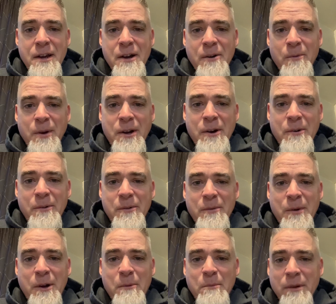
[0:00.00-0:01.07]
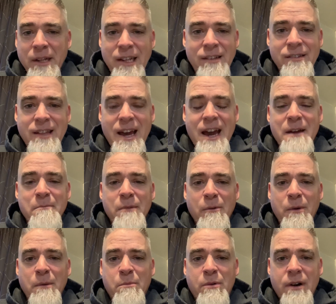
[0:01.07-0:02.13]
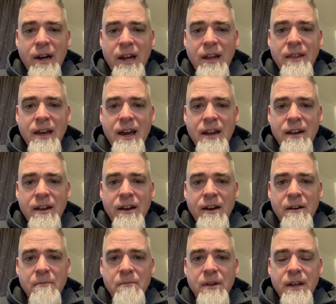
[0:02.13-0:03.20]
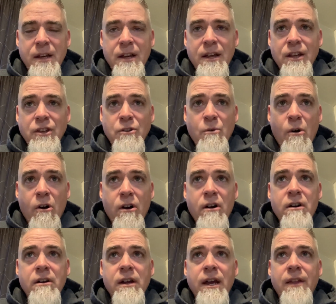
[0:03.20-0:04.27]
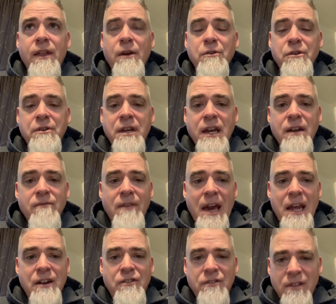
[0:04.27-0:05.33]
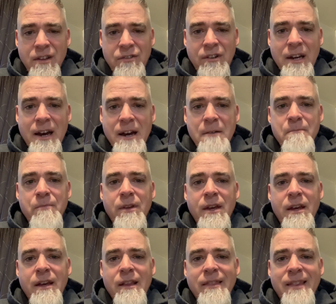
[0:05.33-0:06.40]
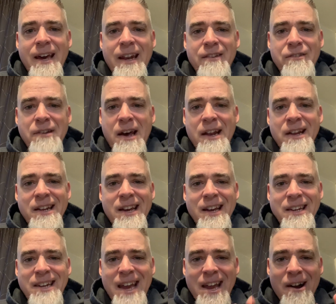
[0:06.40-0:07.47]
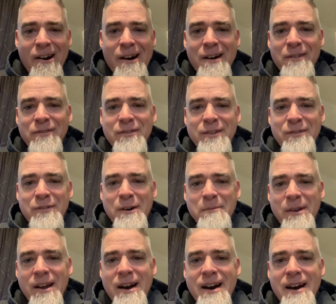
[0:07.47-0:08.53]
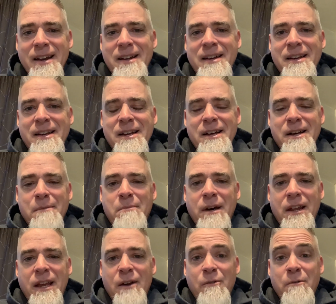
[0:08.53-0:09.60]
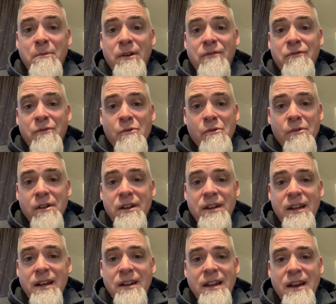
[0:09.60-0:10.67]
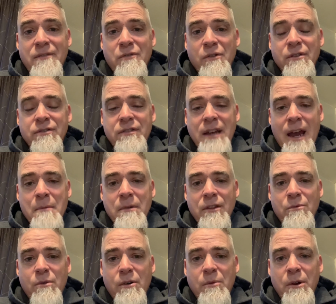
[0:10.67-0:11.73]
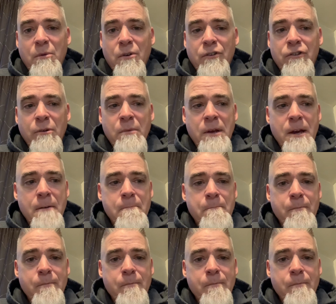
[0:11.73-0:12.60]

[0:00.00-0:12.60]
We don't police that, but we pray that you are, and that you take advantage of this time, that it's not a day off from God, but it would be a day full of Sabbath where we worship Him.